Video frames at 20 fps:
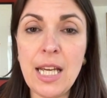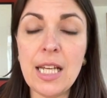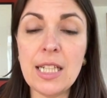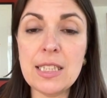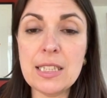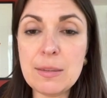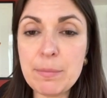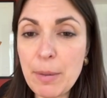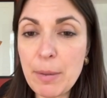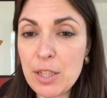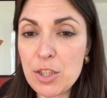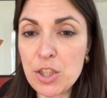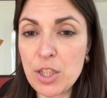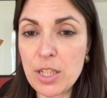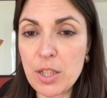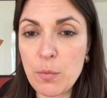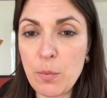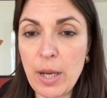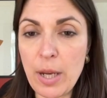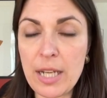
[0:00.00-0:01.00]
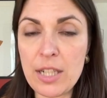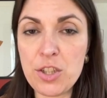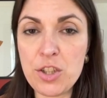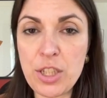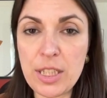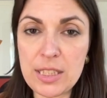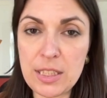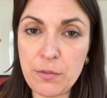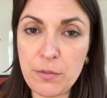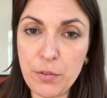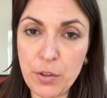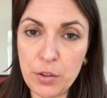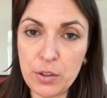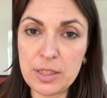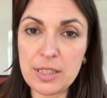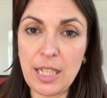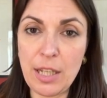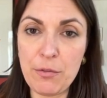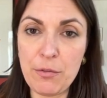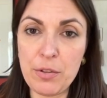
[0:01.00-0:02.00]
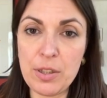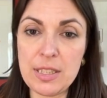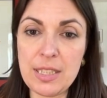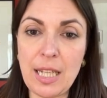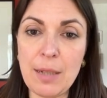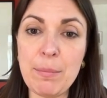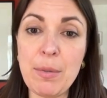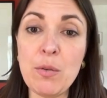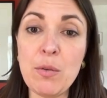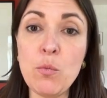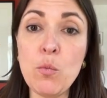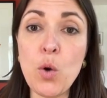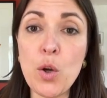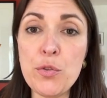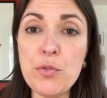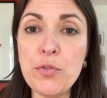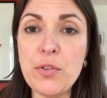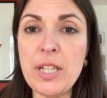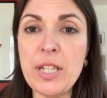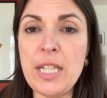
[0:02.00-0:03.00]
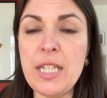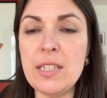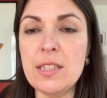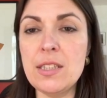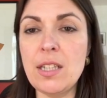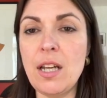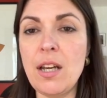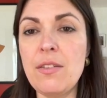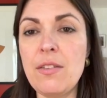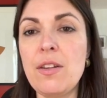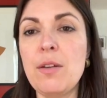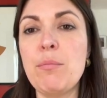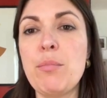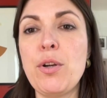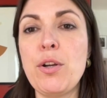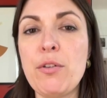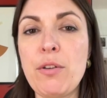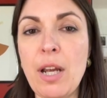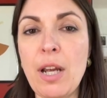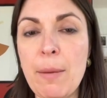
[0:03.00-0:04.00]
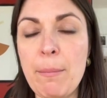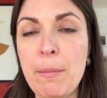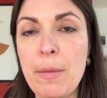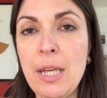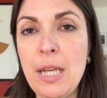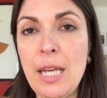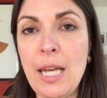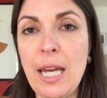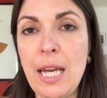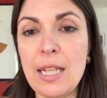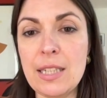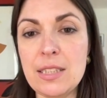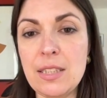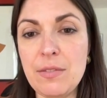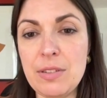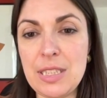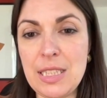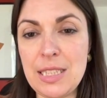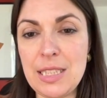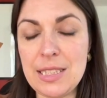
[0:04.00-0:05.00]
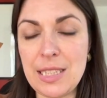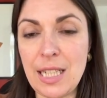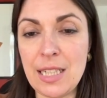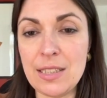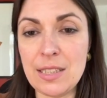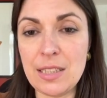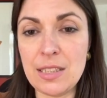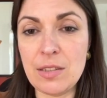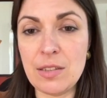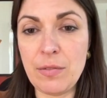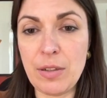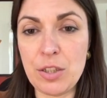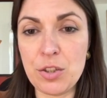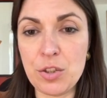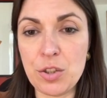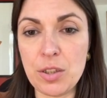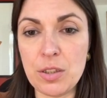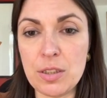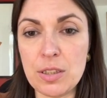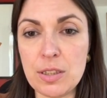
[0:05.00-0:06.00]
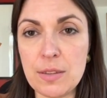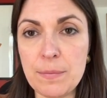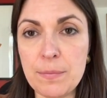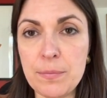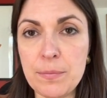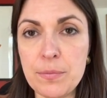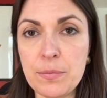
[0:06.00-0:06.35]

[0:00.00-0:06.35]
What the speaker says: especially when GESI-focused efforts had been woven into other programme activities and interventions.